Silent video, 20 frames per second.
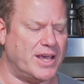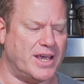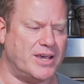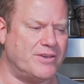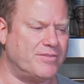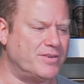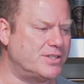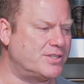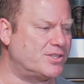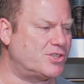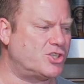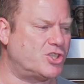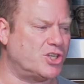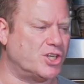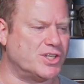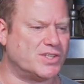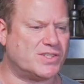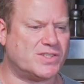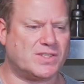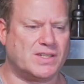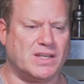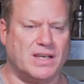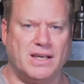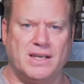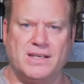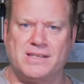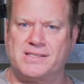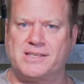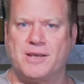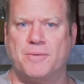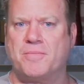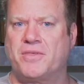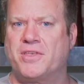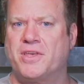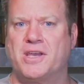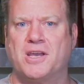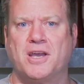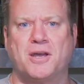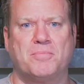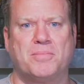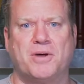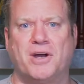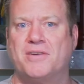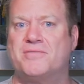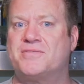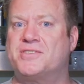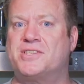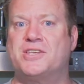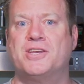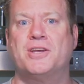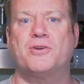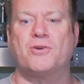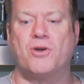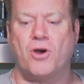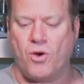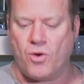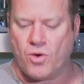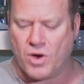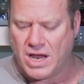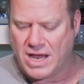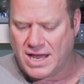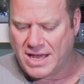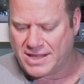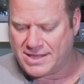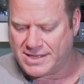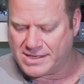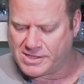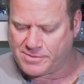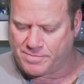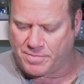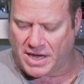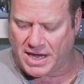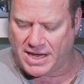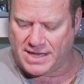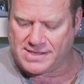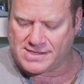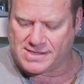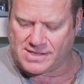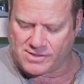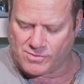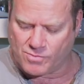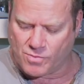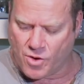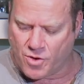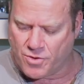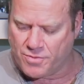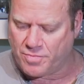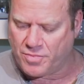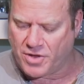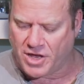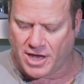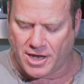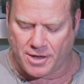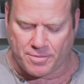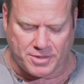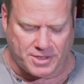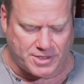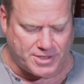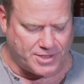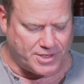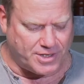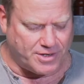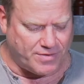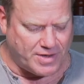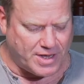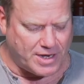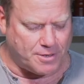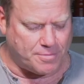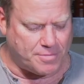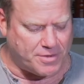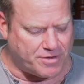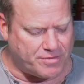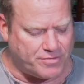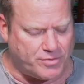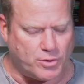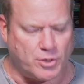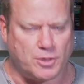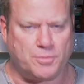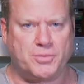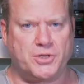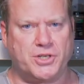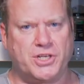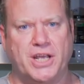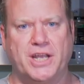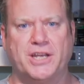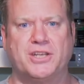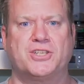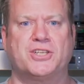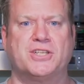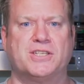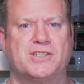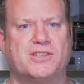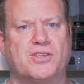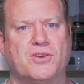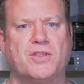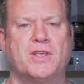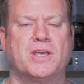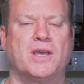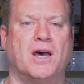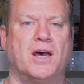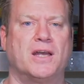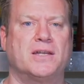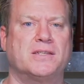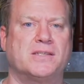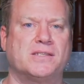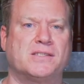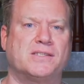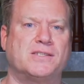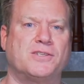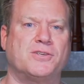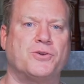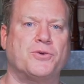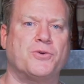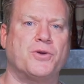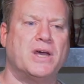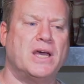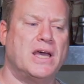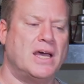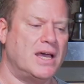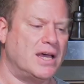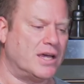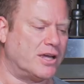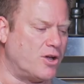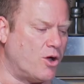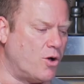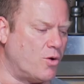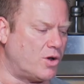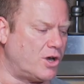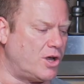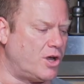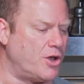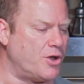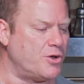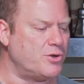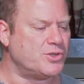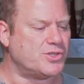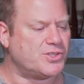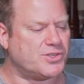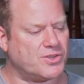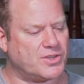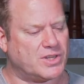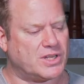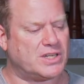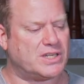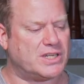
if it's just something above zero, the spices won't be able to develop their full potential. So the art is to go close to the